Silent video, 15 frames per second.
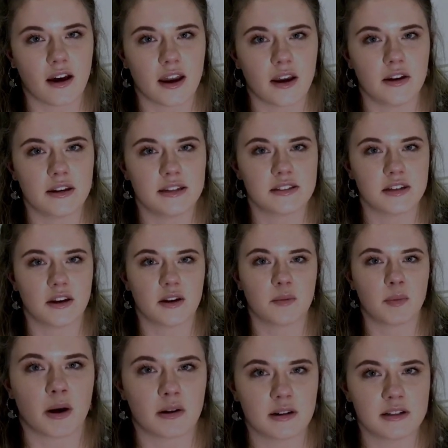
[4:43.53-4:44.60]
I only
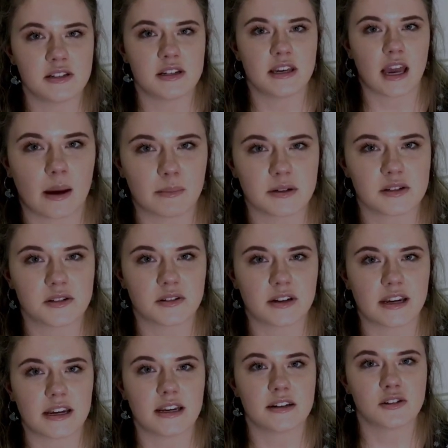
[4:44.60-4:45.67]
took biology,
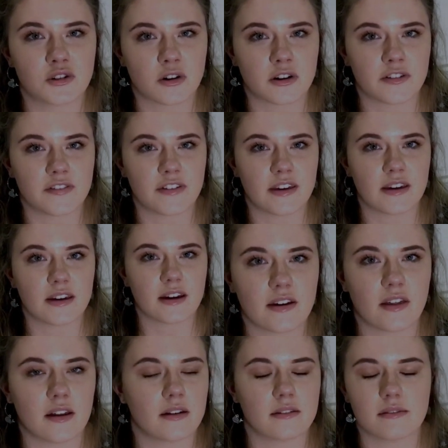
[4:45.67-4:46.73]
chemistry, geography
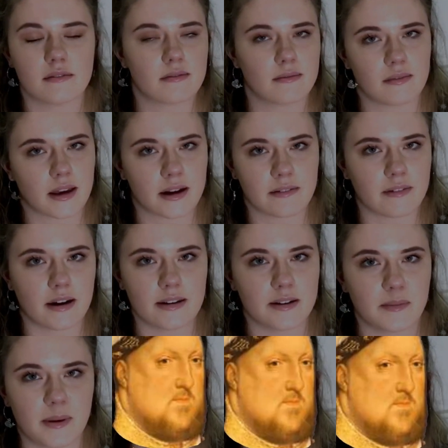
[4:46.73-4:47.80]
and like a
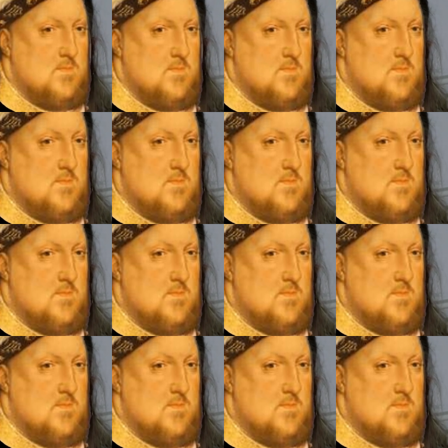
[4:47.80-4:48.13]
random history